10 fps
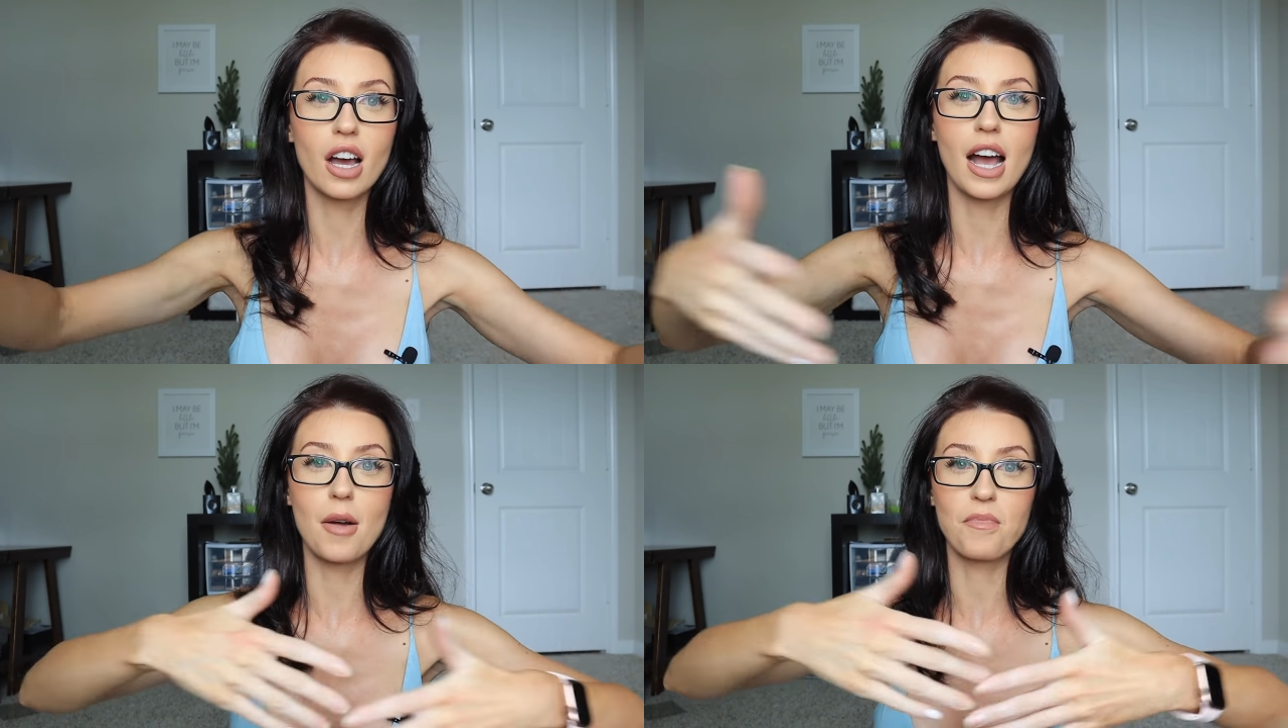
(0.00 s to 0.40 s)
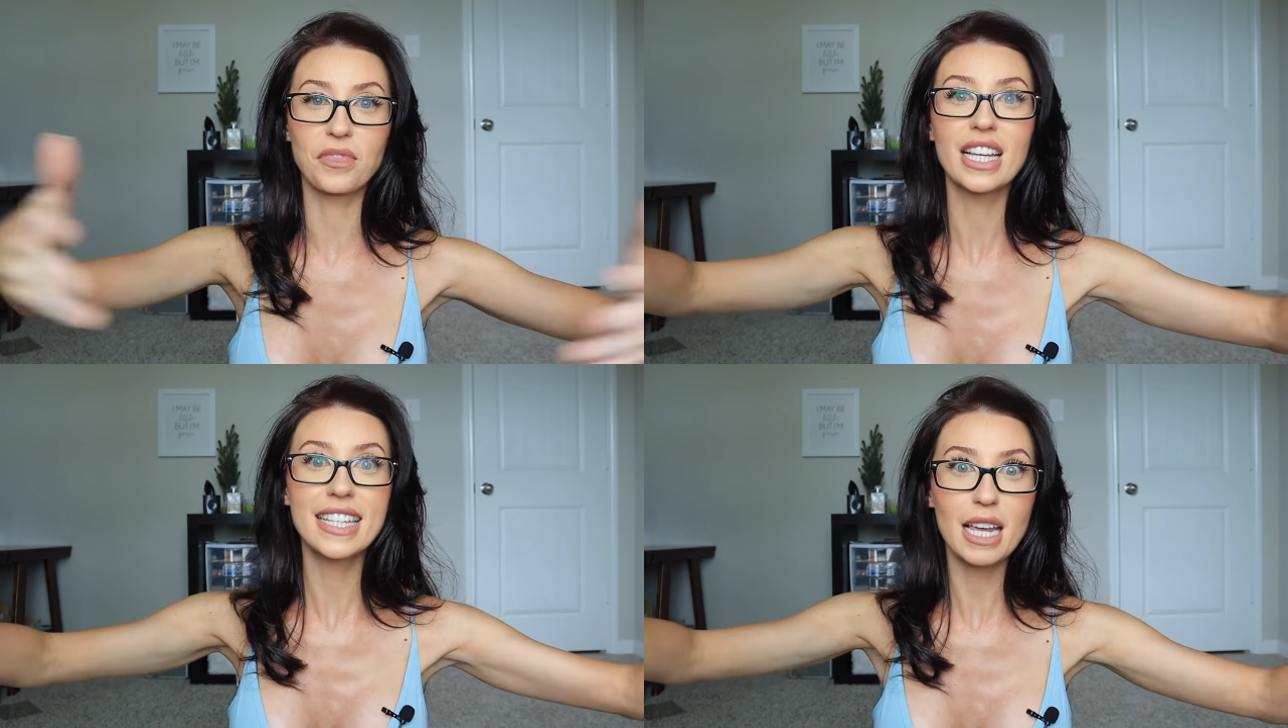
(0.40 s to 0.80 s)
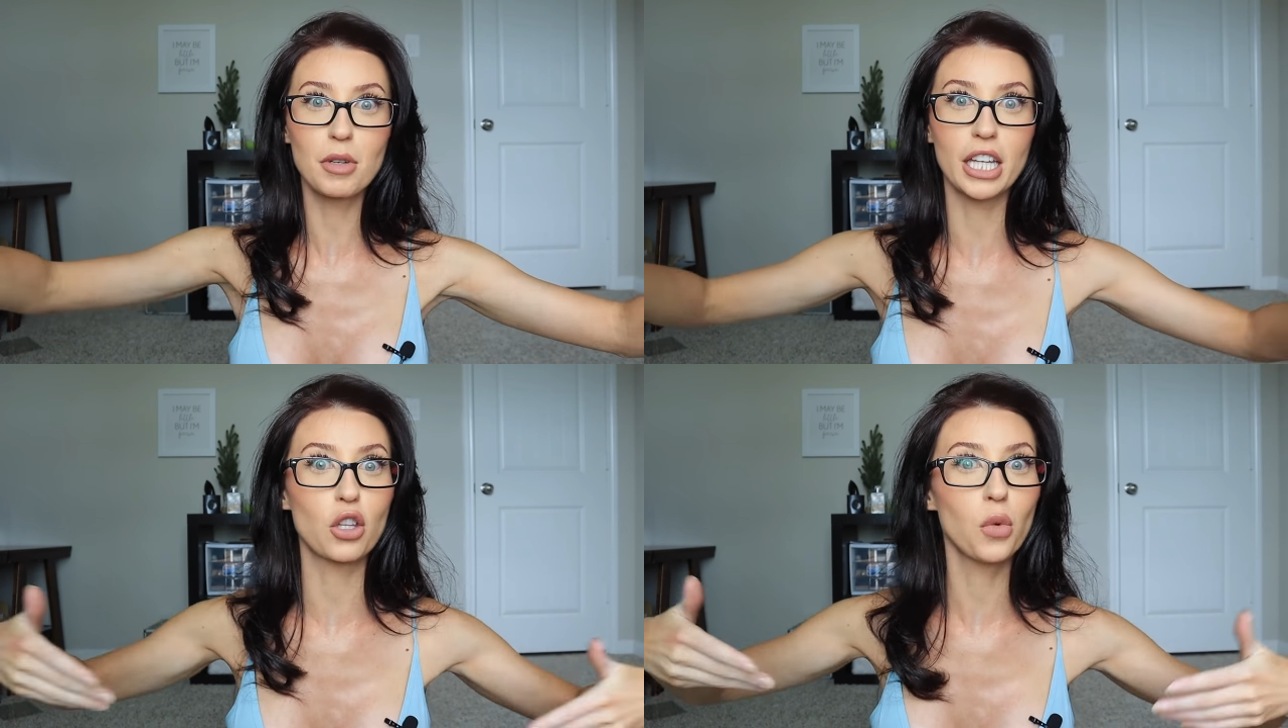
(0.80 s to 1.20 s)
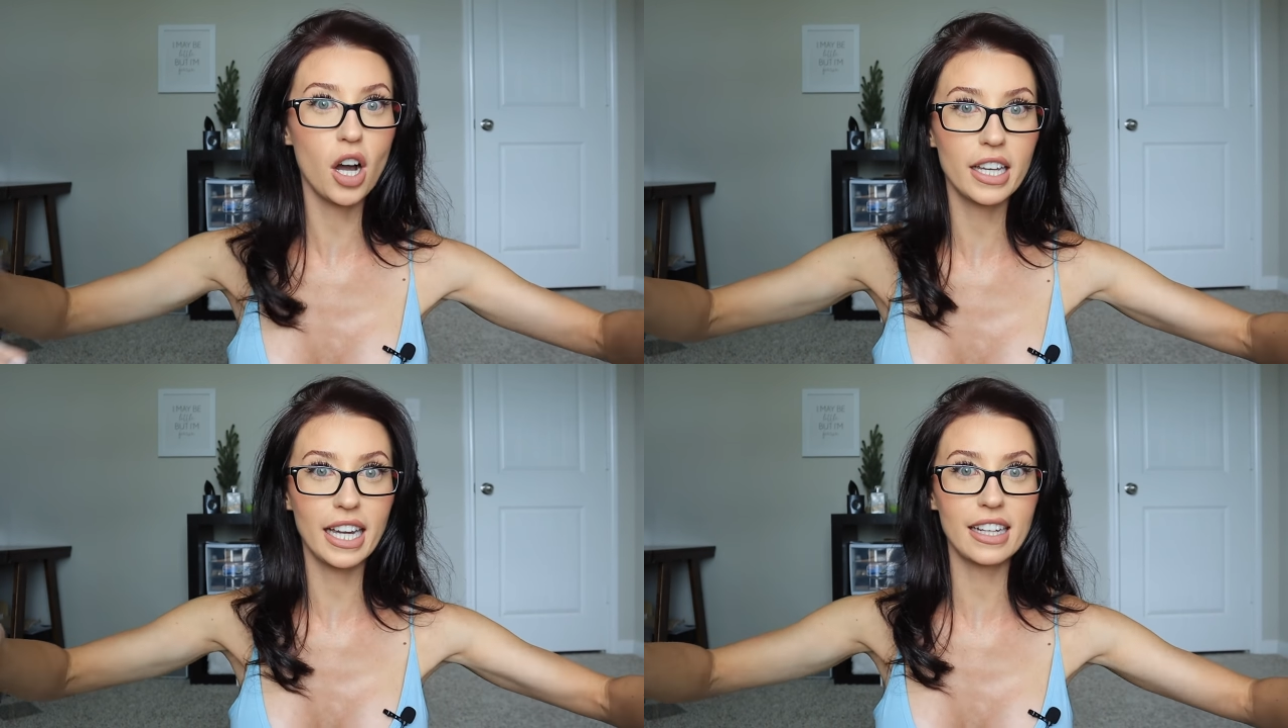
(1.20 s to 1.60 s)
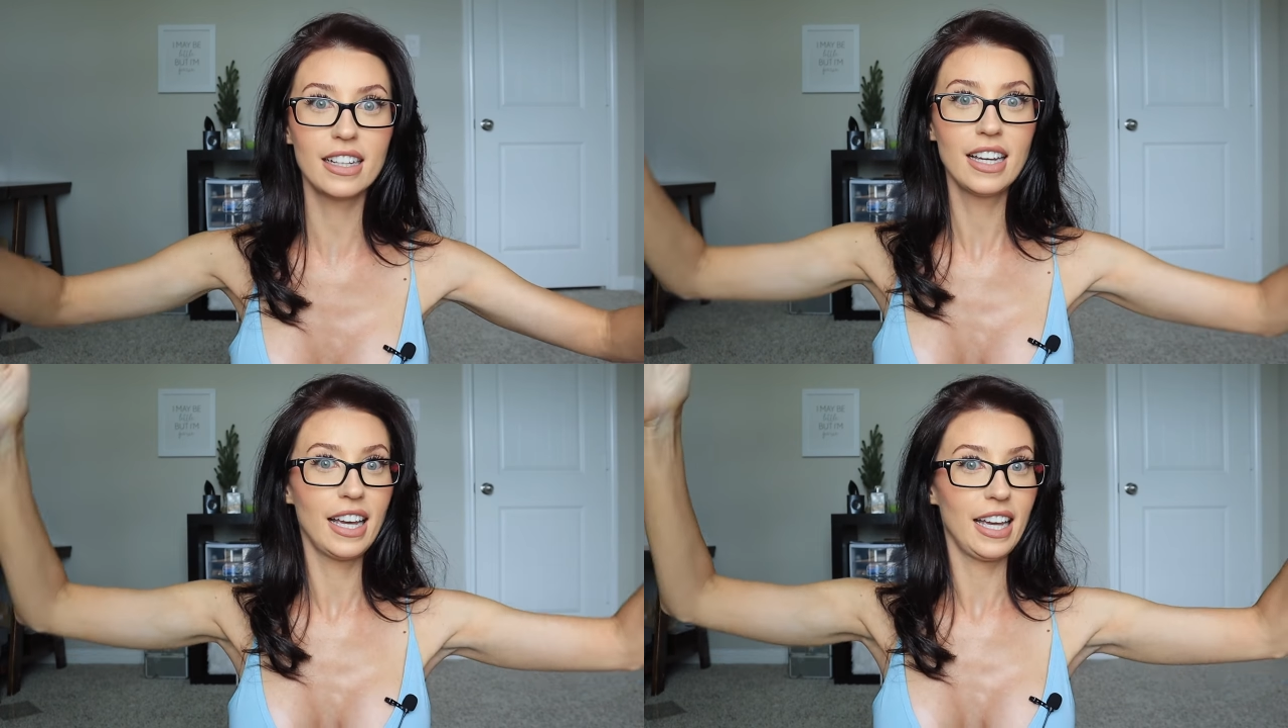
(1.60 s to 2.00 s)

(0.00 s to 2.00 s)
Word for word: um, table. Like you walk in